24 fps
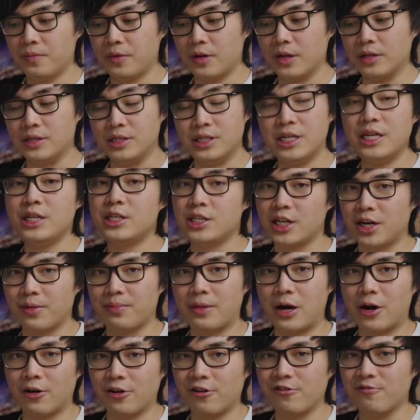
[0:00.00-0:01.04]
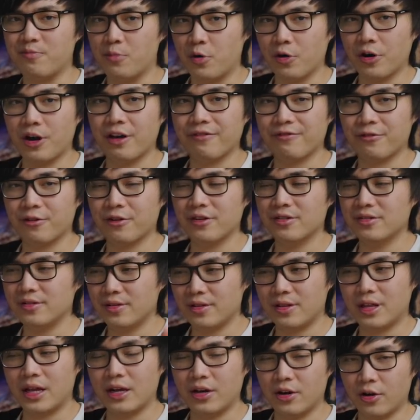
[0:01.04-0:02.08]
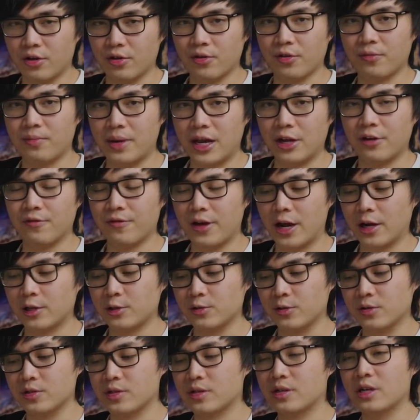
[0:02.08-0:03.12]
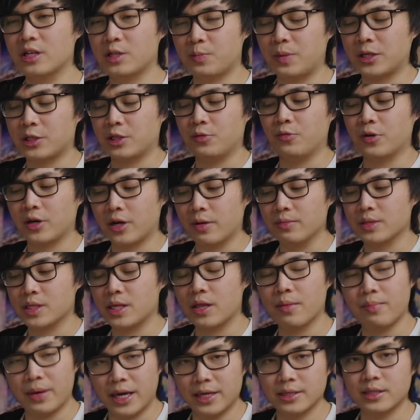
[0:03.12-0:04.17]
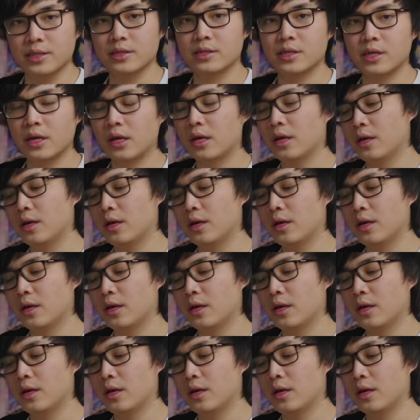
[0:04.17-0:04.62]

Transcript: a decent amount of more effort than other manufacturers, especially when it comes to the bases,